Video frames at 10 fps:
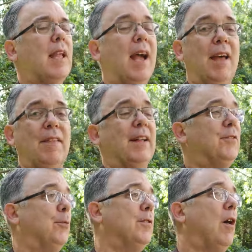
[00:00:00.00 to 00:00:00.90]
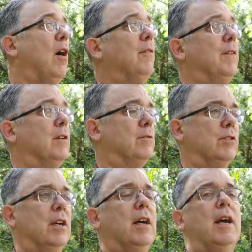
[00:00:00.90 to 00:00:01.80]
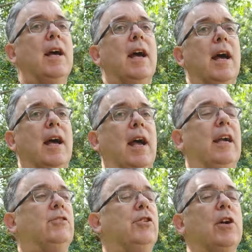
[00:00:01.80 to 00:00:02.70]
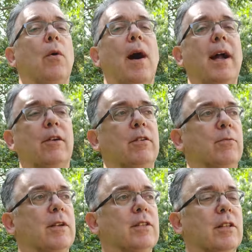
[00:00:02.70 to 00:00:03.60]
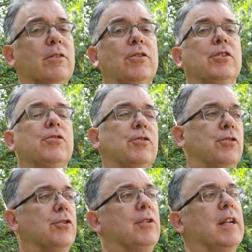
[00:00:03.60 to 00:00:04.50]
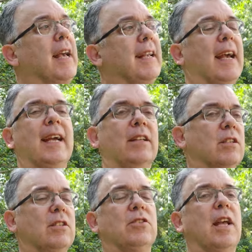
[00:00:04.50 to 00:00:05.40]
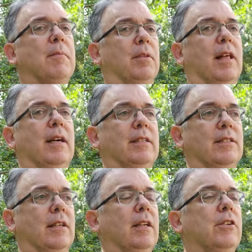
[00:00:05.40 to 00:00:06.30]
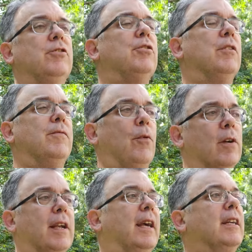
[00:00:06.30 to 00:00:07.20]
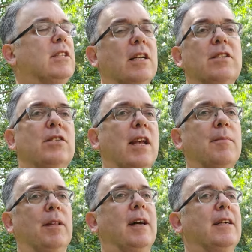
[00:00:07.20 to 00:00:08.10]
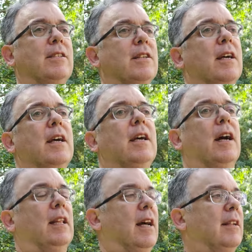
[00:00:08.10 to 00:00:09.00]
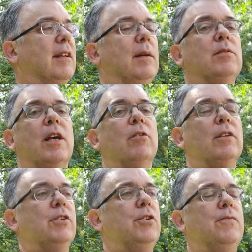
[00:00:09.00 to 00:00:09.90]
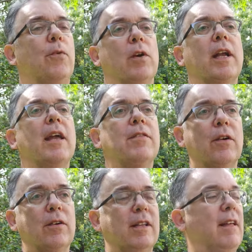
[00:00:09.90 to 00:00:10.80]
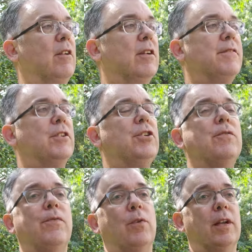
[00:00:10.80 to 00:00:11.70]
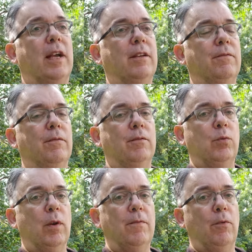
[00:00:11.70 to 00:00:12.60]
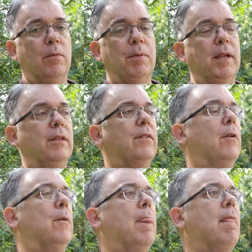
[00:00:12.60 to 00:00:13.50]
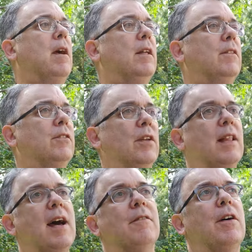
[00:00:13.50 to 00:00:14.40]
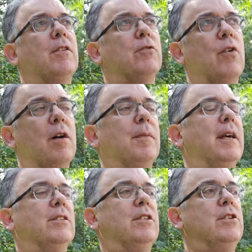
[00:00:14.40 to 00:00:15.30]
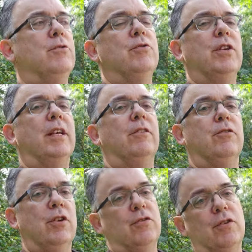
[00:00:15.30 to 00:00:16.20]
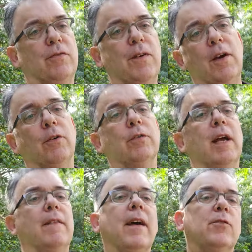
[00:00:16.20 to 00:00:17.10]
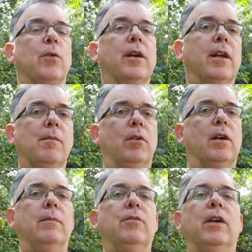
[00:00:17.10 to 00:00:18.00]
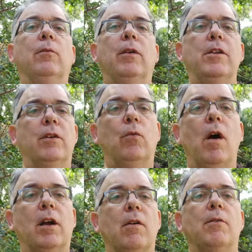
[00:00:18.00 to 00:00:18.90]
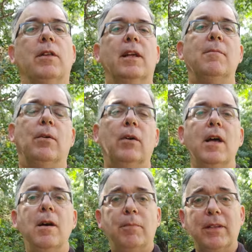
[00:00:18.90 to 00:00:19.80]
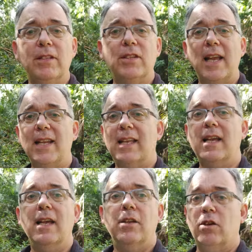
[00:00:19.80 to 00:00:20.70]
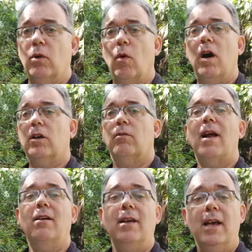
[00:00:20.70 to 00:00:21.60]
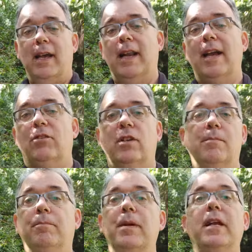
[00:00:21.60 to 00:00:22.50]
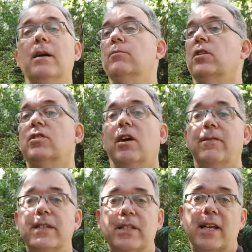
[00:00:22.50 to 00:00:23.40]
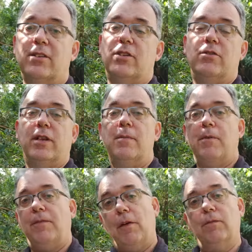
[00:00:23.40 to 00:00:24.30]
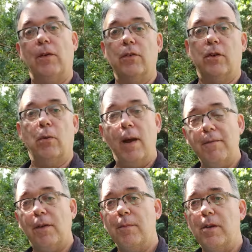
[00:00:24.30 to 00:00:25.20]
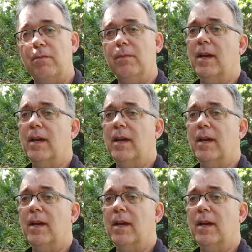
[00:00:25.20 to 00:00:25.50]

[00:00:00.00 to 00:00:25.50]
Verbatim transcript: and that's with all phones. As you go higher in the resolution, you shoot in 8K, it's unstabilized. You shoot in 4K, it's unstabilized a lot of times they only shoot 4K 30. They don't even shoot 4K 24p. So there's a lot of other drawbacks to using just your phone, and that's where a gimbal comes in, where you can walk around with a gimbal. Plus, it's handy. You can walk around. It actually becomes a selfie stick, so you can keep your phone farther away from you.